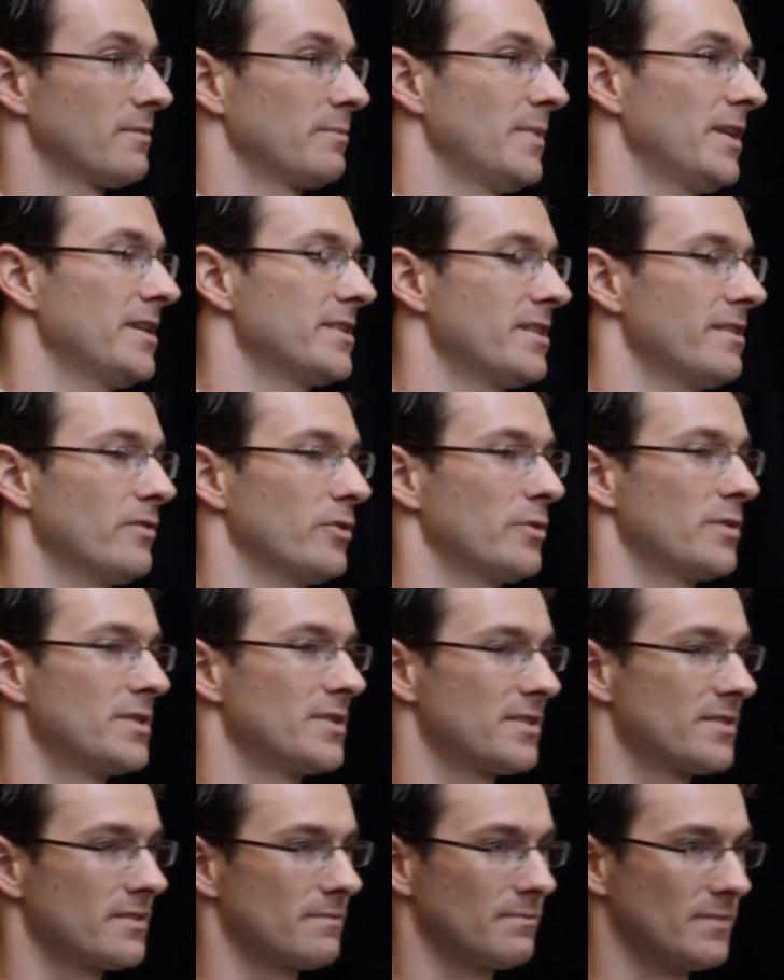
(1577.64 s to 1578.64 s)
because
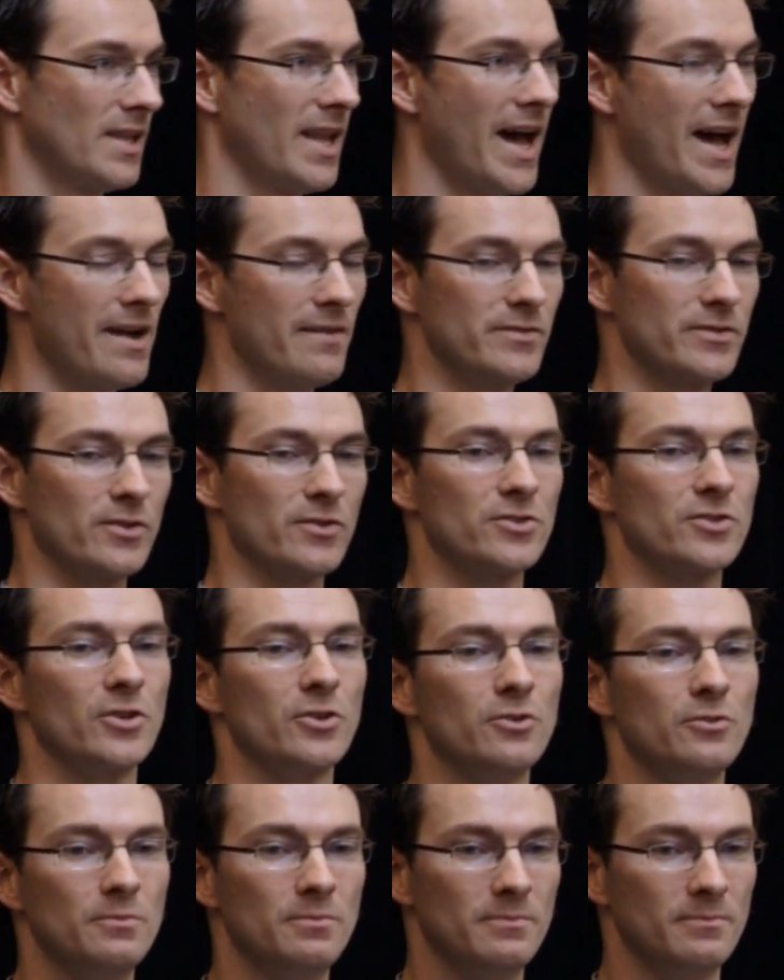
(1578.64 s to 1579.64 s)
everyone's lives are
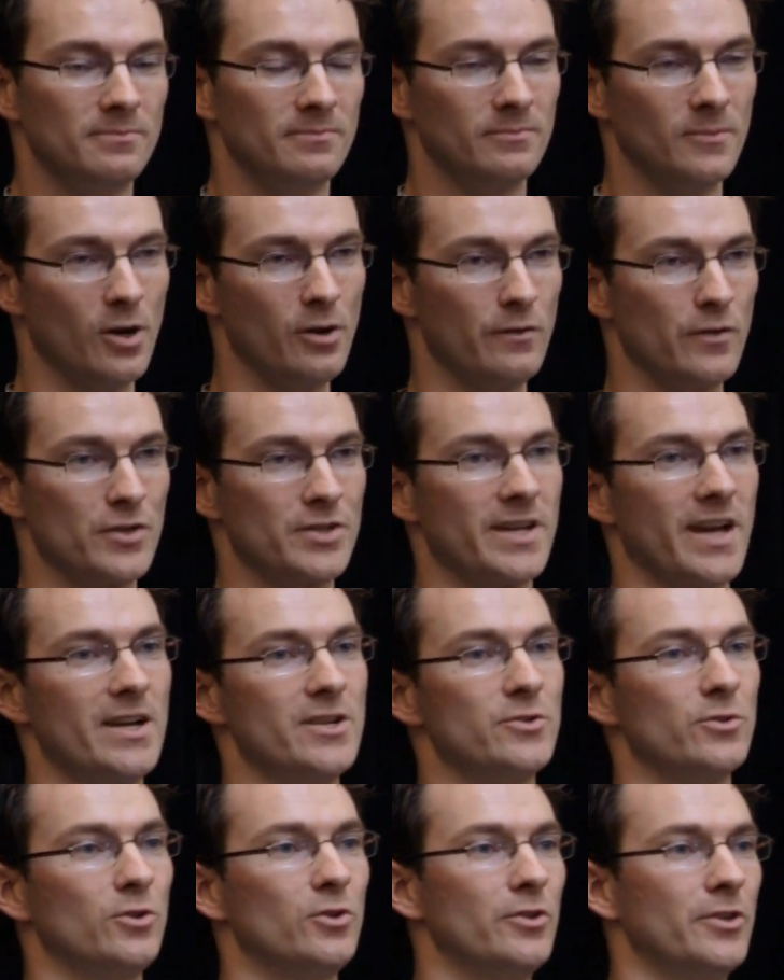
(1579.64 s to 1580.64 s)
so
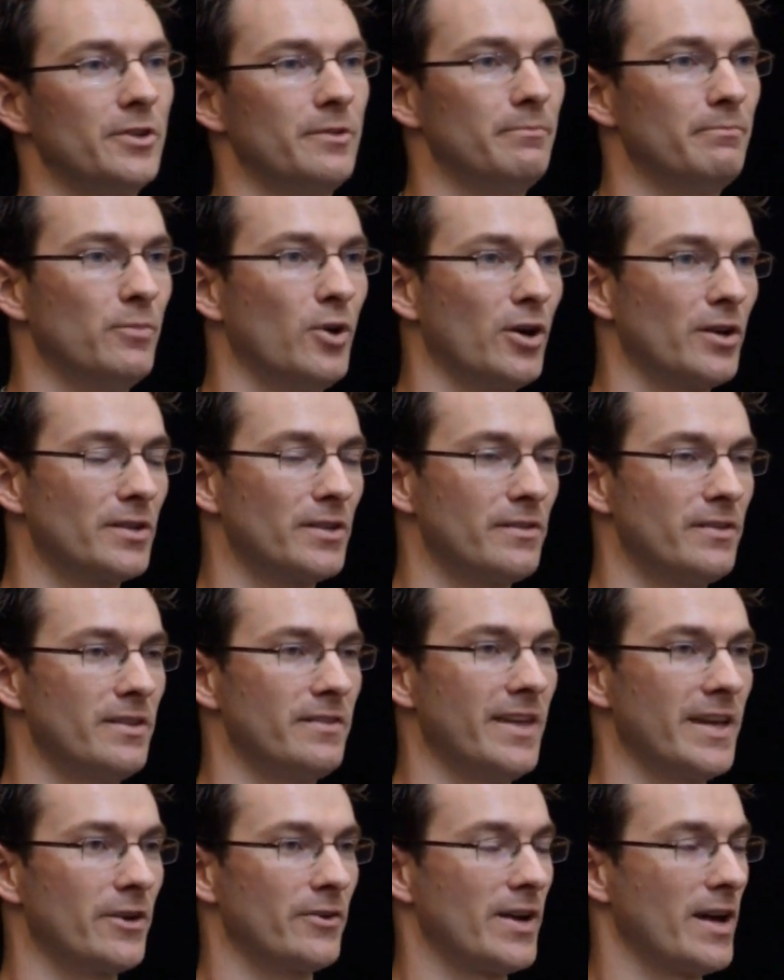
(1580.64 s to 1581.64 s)
overscheduled and booked that
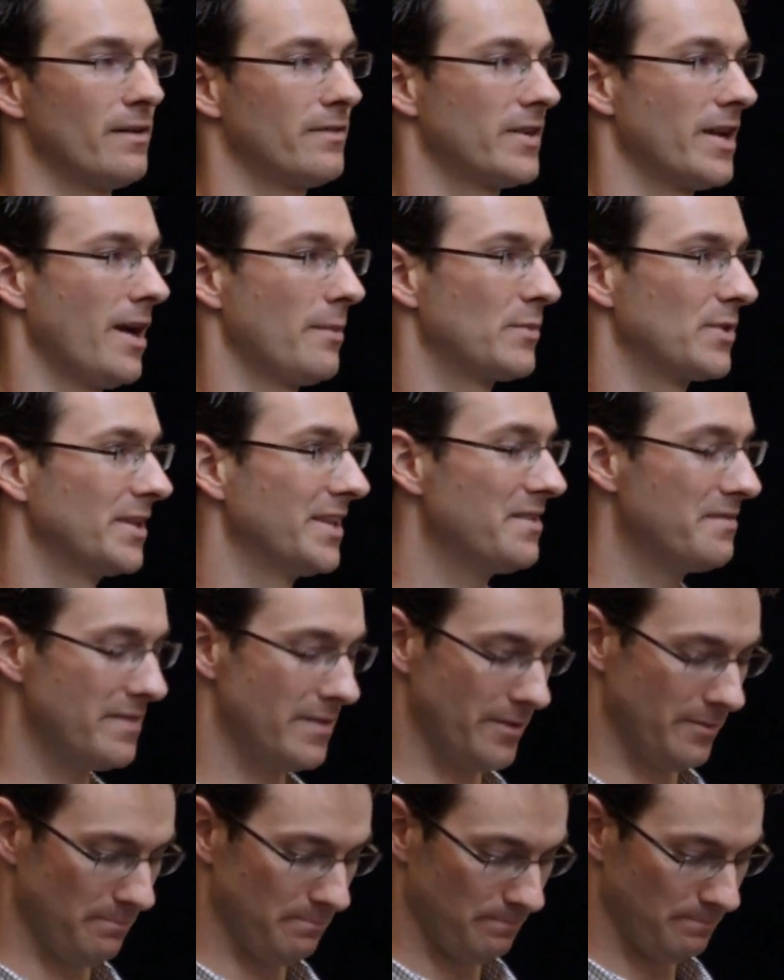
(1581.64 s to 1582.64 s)
they don't have time to live
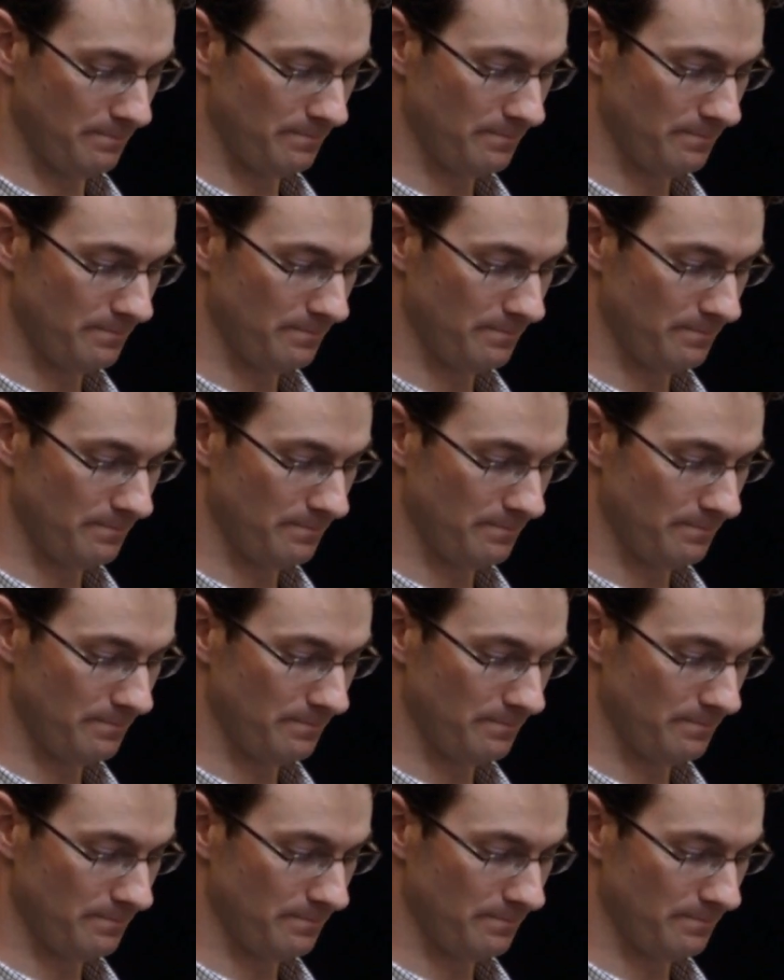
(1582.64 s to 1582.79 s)
them.